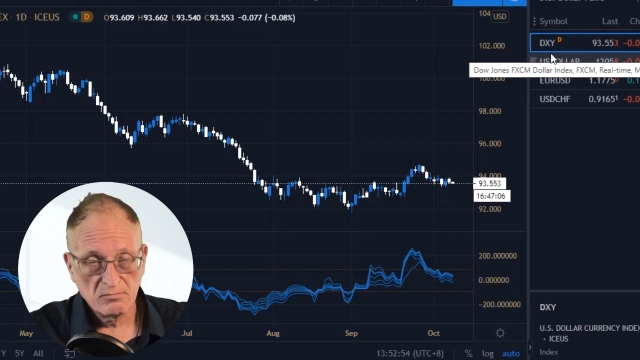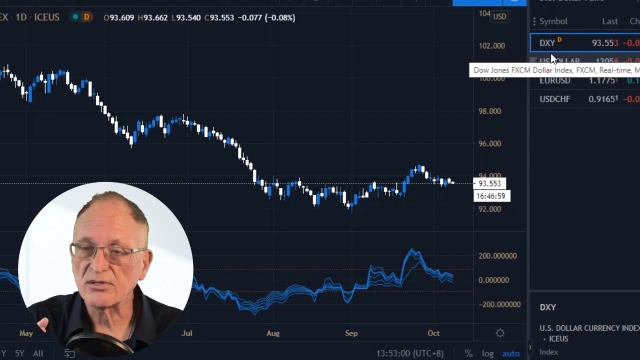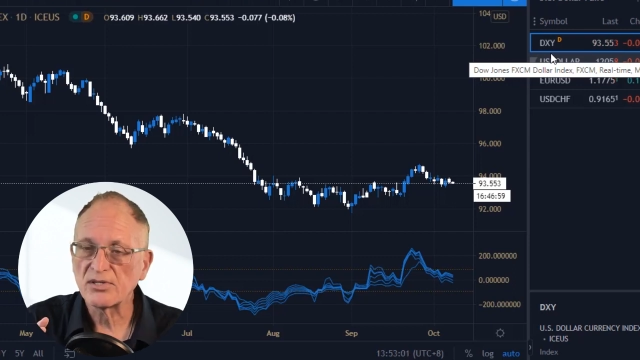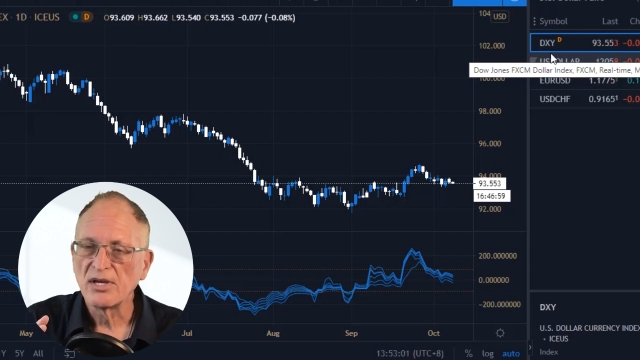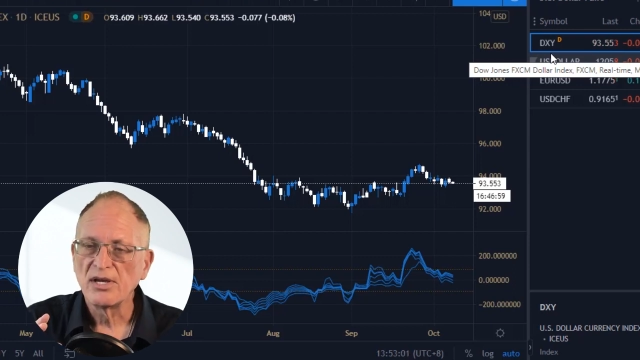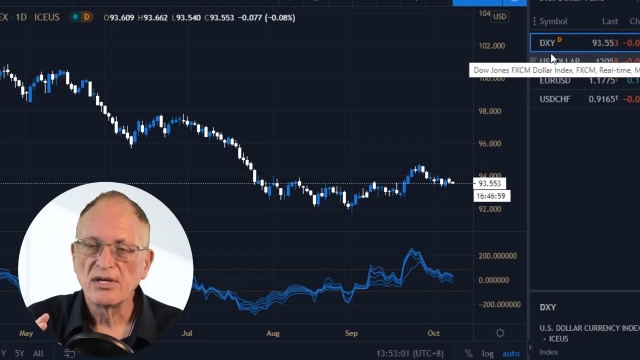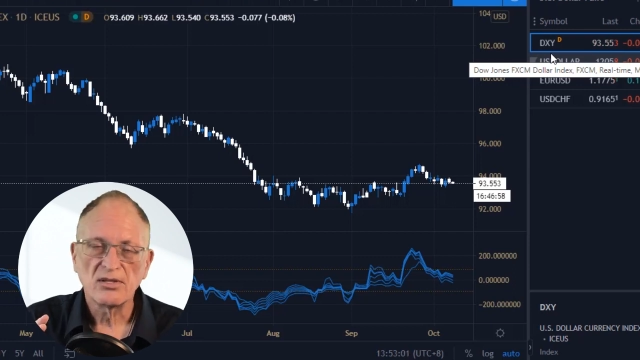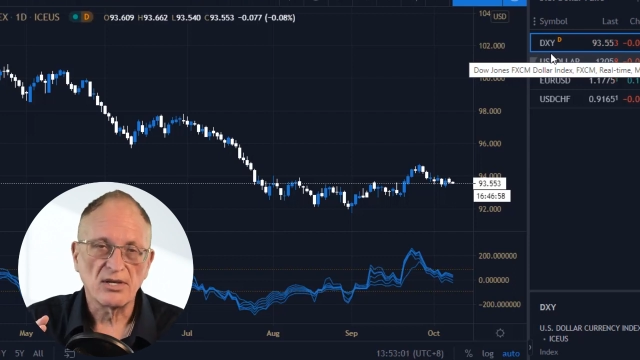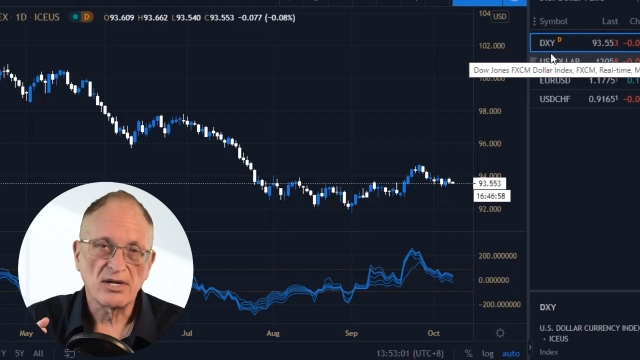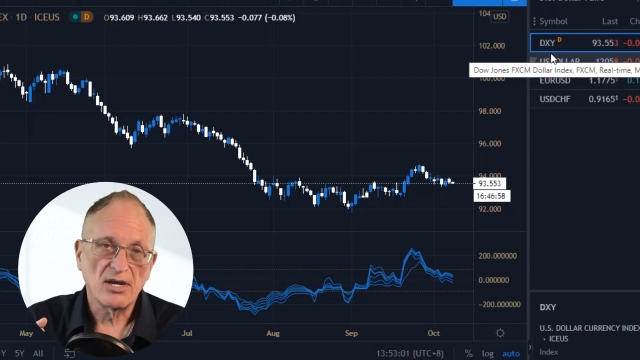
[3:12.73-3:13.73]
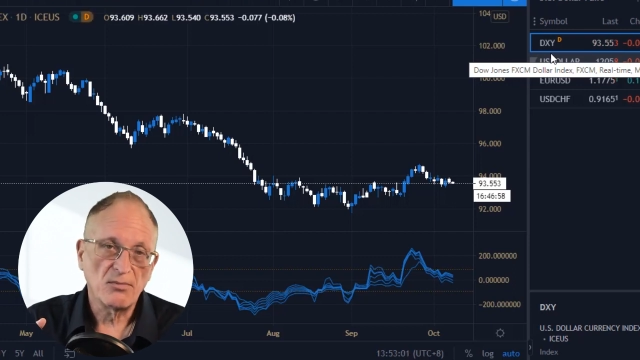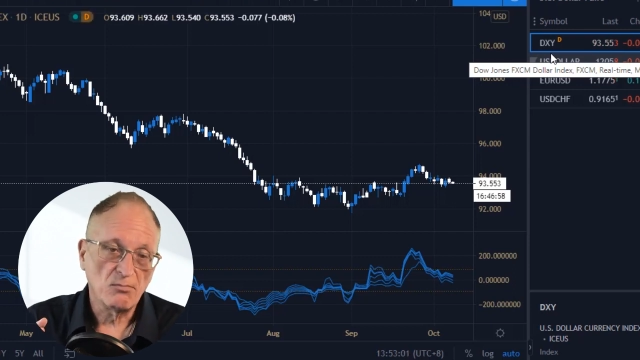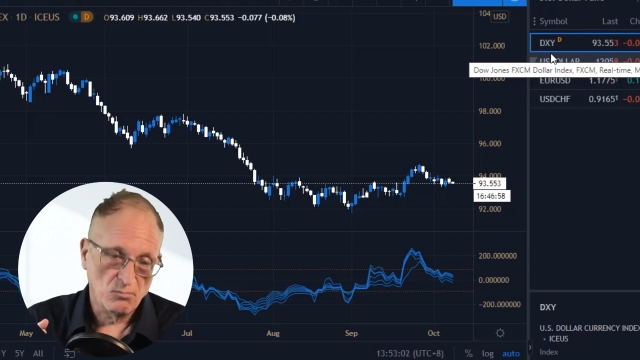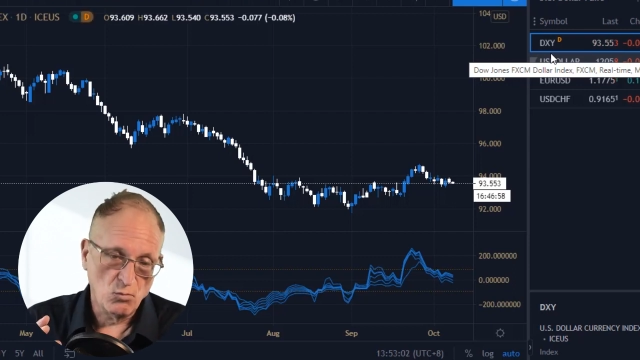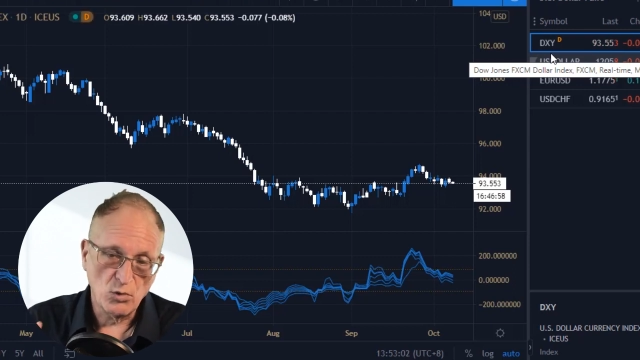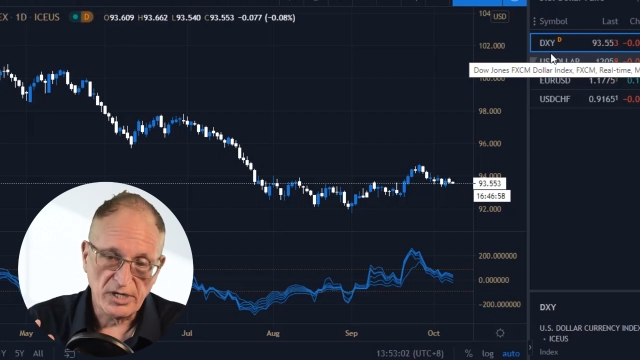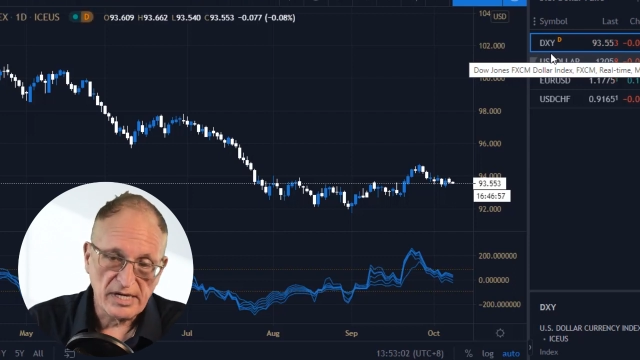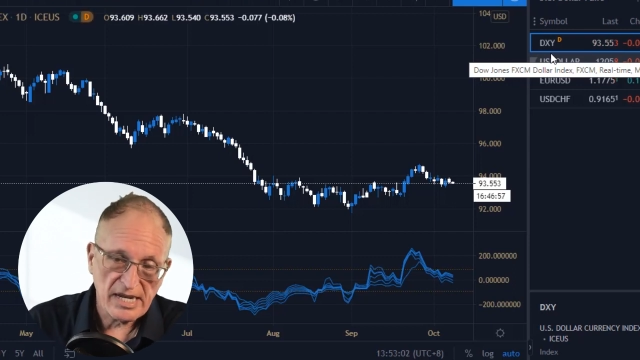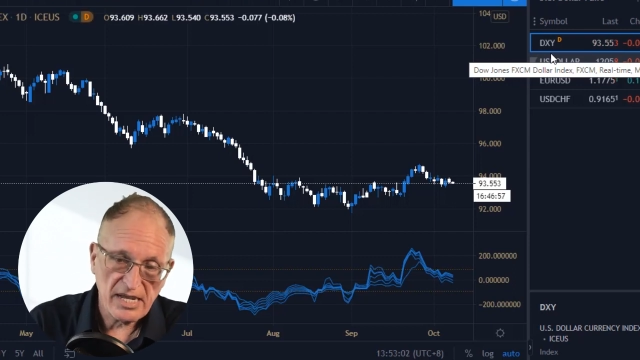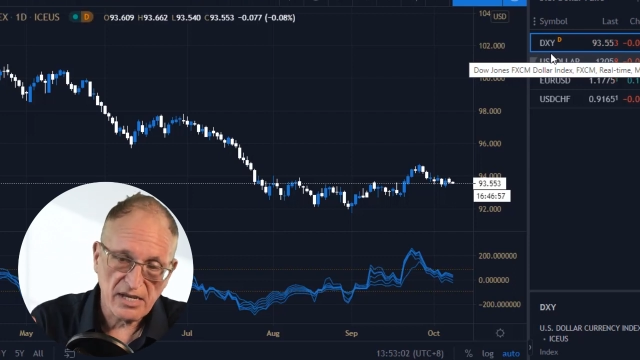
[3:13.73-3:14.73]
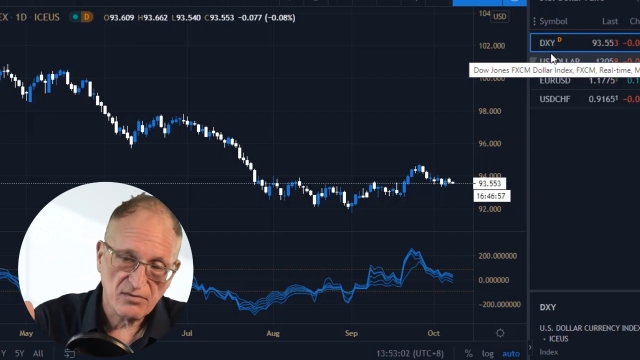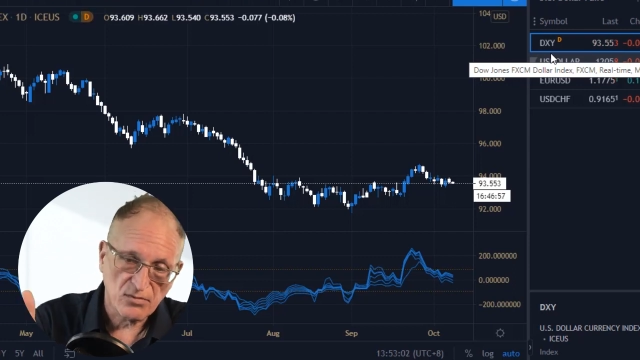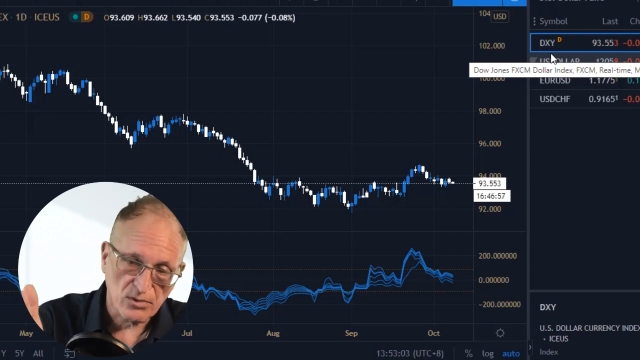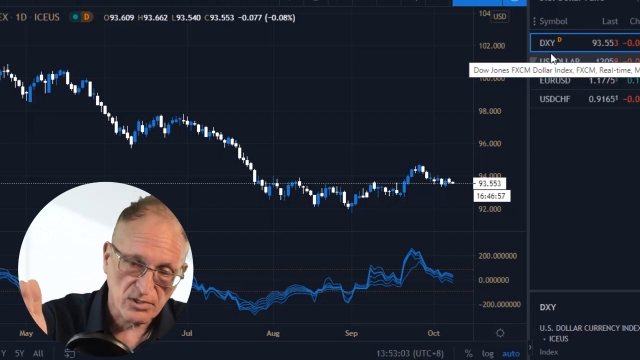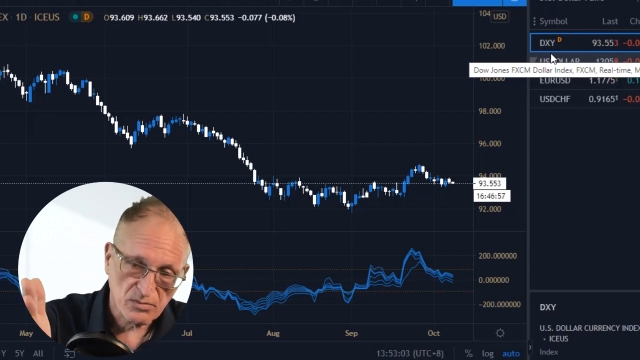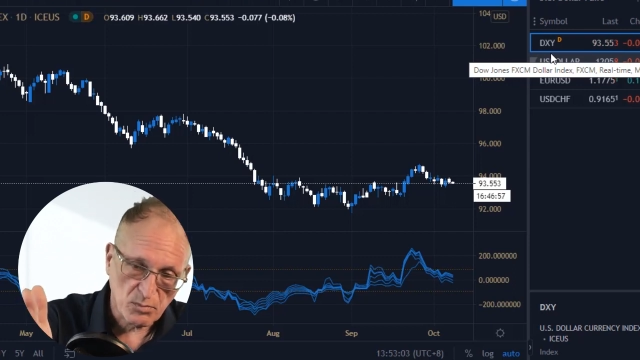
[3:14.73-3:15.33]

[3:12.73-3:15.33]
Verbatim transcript: pairs that I would need for